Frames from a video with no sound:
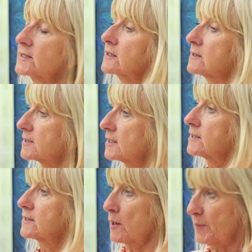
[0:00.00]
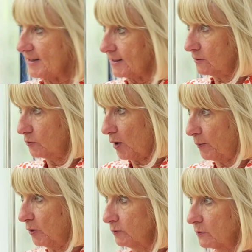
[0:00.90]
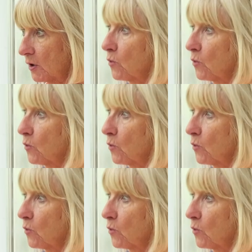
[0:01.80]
is considered a medical problem,